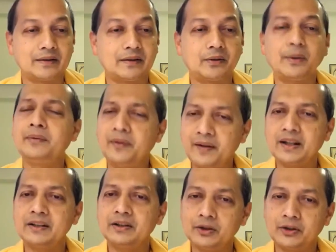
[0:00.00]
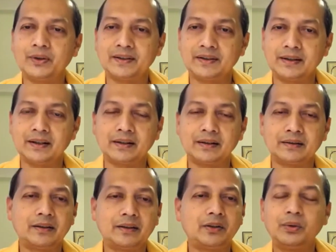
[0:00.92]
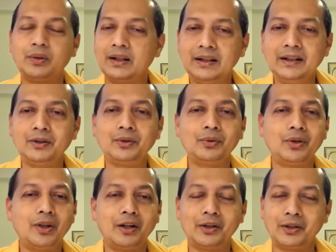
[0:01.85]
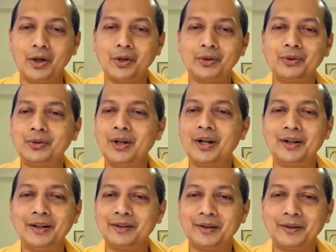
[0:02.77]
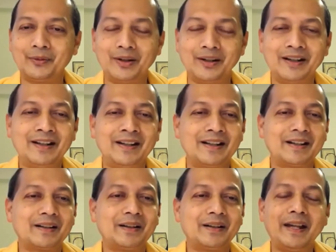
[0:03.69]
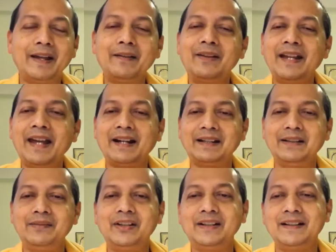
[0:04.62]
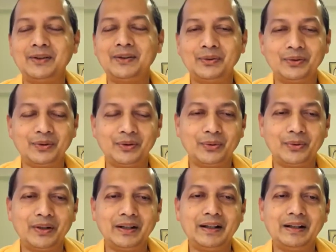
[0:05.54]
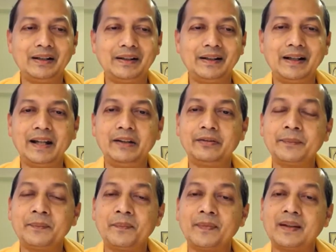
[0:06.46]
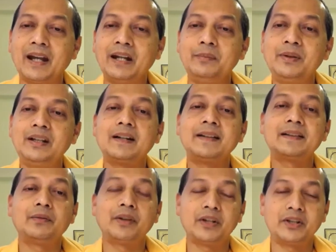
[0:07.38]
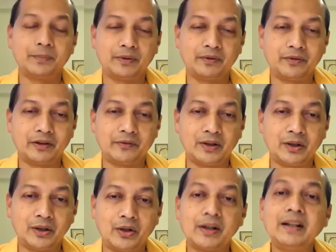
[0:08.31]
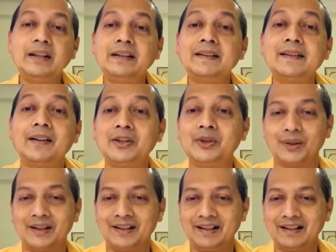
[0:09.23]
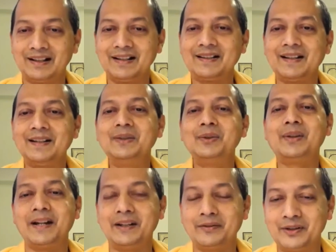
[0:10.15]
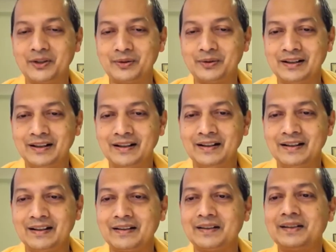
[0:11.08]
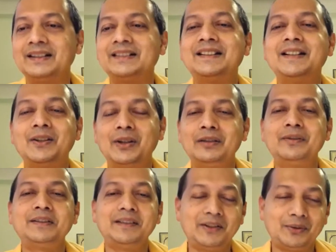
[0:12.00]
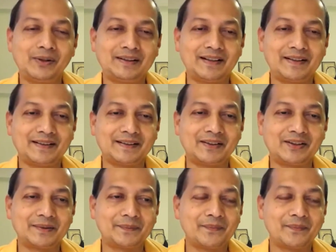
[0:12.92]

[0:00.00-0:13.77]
Swami Vivekananda also has said it, that you can eat to God, talk to God, you can every activity that you do in life can be done as a worship of the Lord. It is a ritual. It's a new kind of ritual. There's nothing wrong with rituals as such.